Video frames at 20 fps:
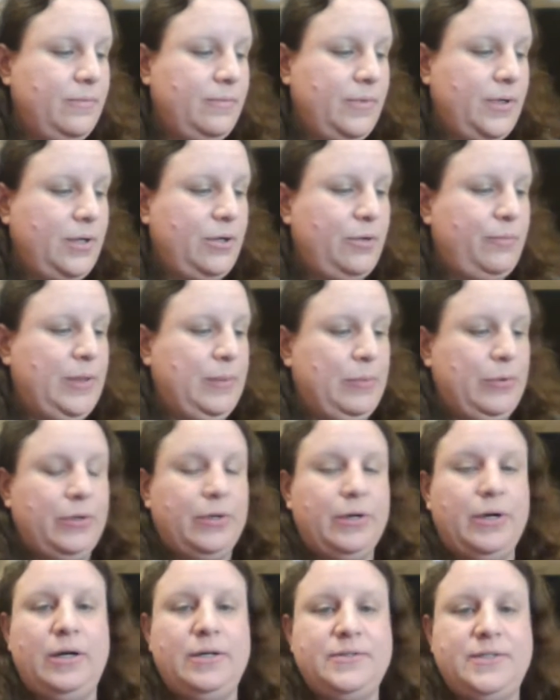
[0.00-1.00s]
You know, people are
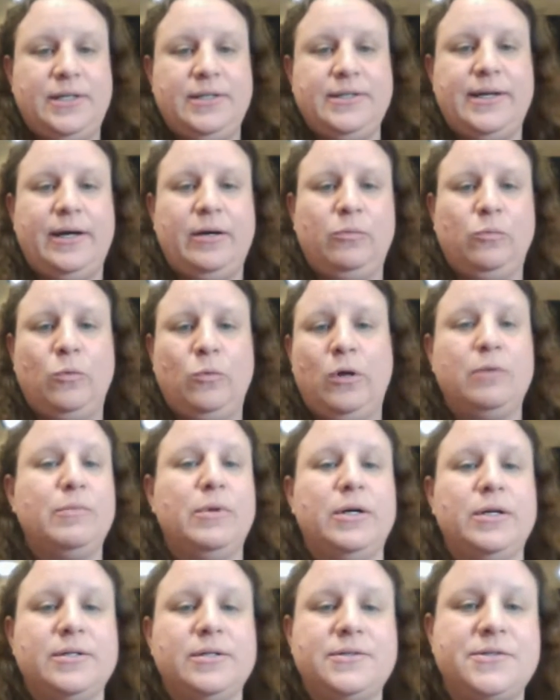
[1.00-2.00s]
hunting down
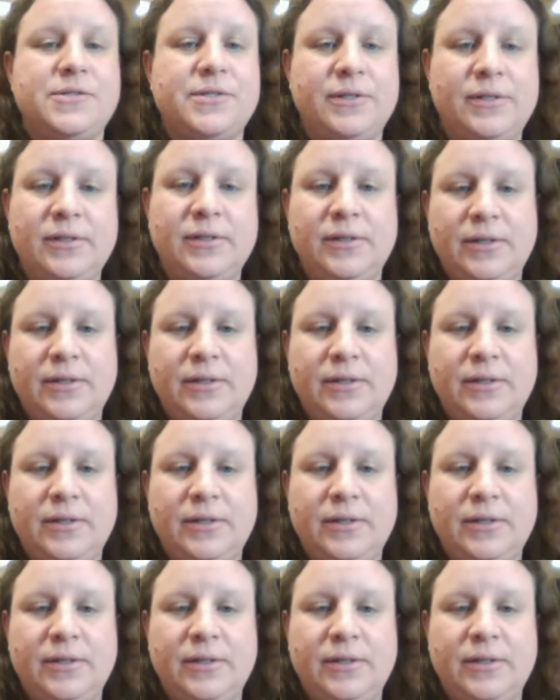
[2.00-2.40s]
Walmarts,